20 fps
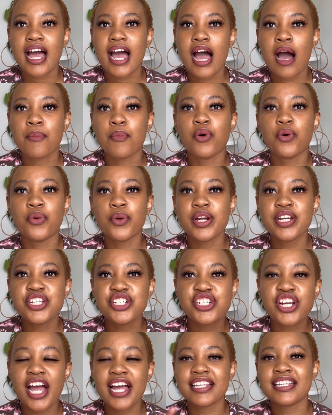I'm already
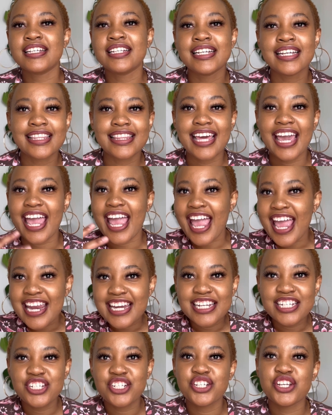channeling the
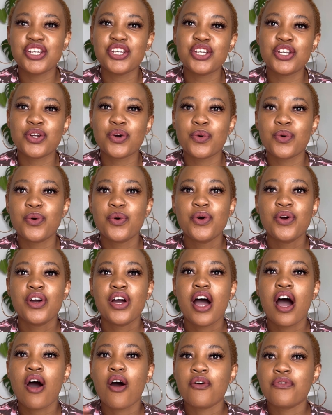energy,
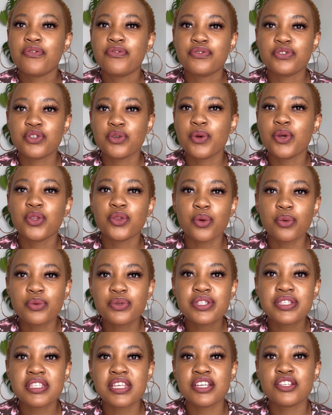of doing those
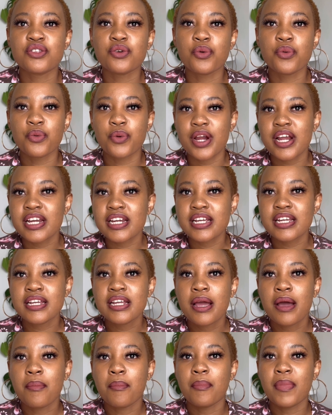things
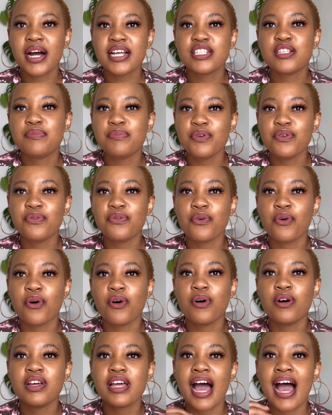already months
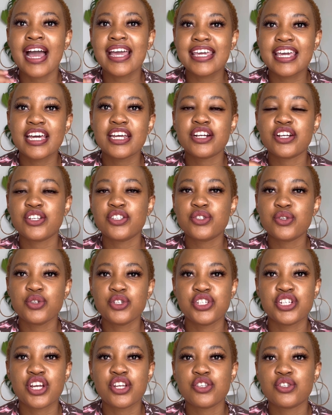before I get into
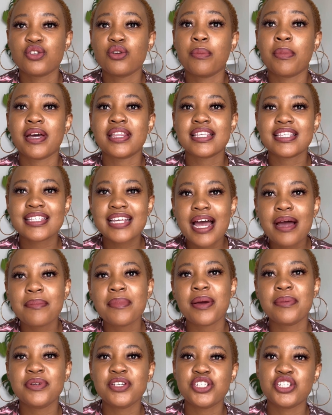Jan. So by the time
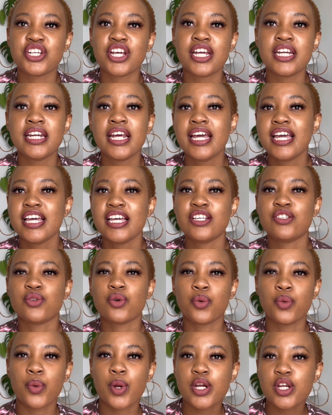I'm in Jan, it's
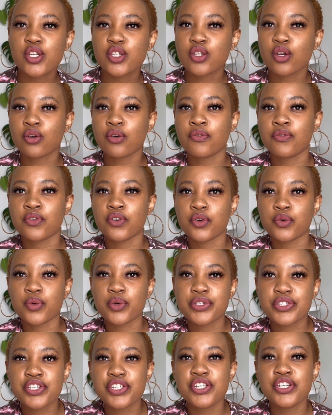already sort of a
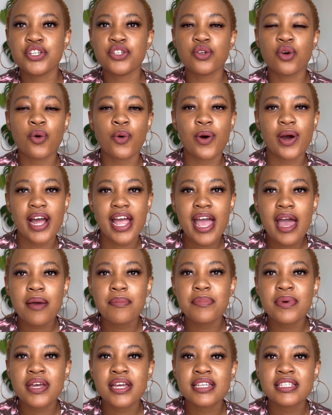routine or a
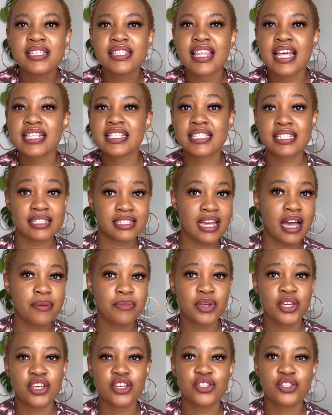habit that's
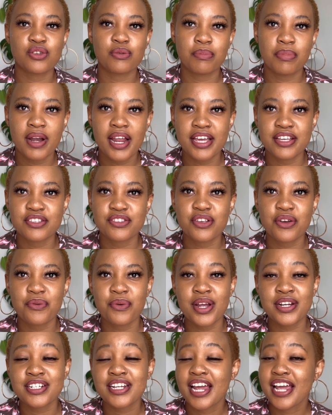coming into place,
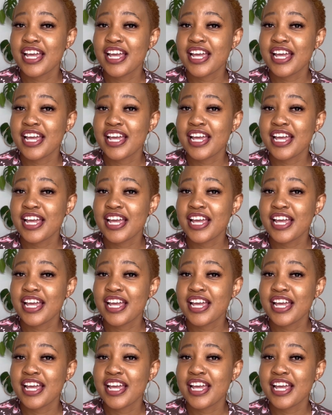right?